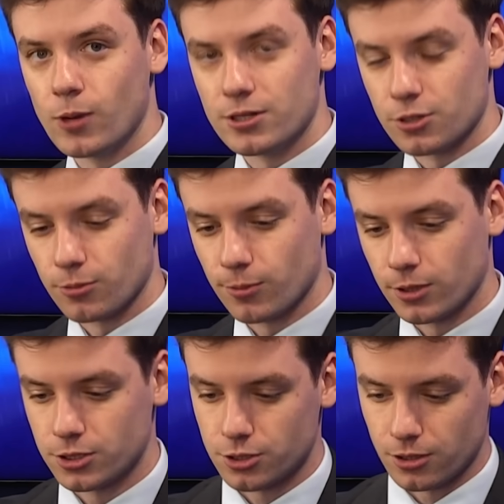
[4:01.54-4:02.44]
winter where we're
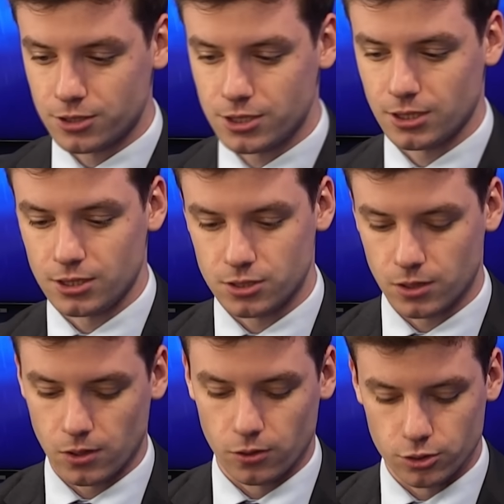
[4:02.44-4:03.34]
going to start seeing these
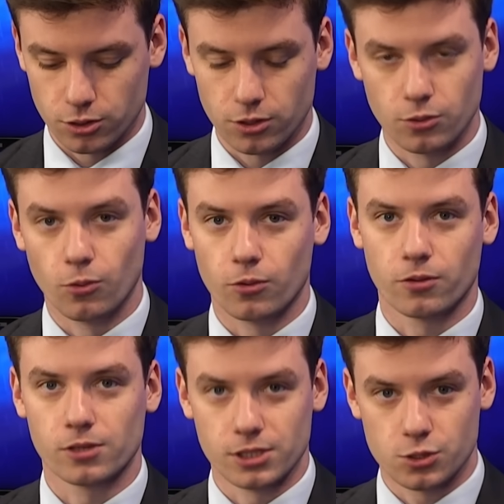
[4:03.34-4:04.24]
larger
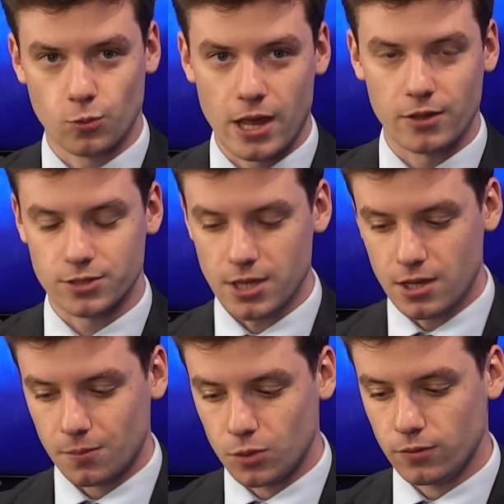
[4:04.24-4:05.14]
northerly swells
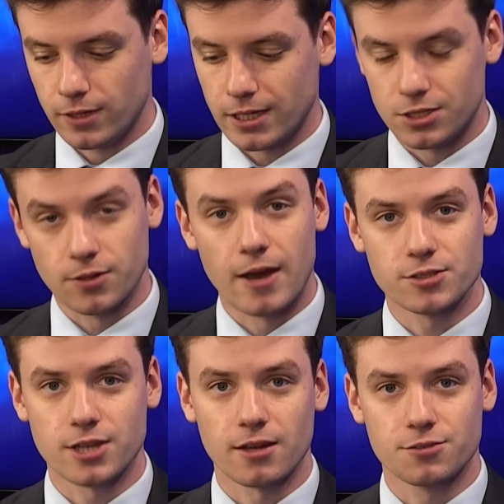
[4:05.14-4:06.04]
moving in. So
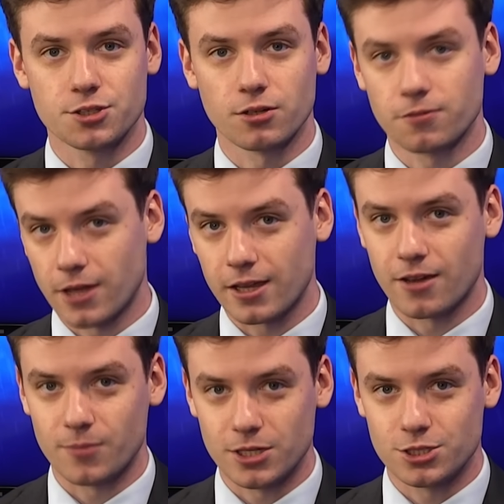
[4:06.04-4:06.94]
outside of surf, like
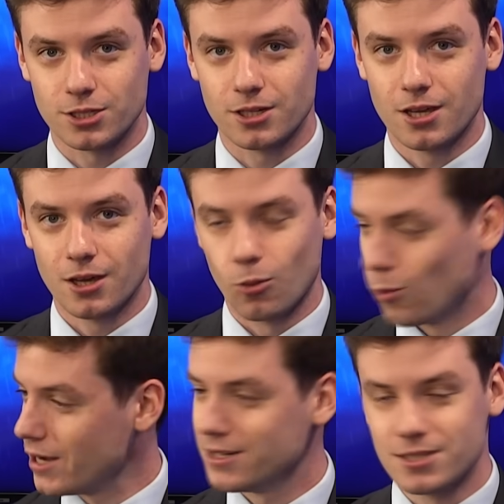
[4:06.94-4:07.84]
I've mentioned,
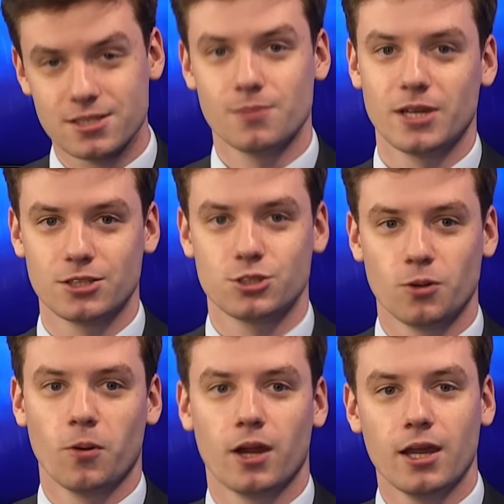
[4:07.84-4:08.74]
wind is the big
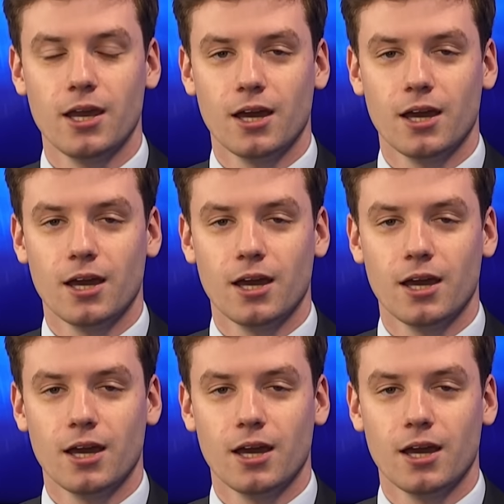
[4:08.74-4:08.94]
story.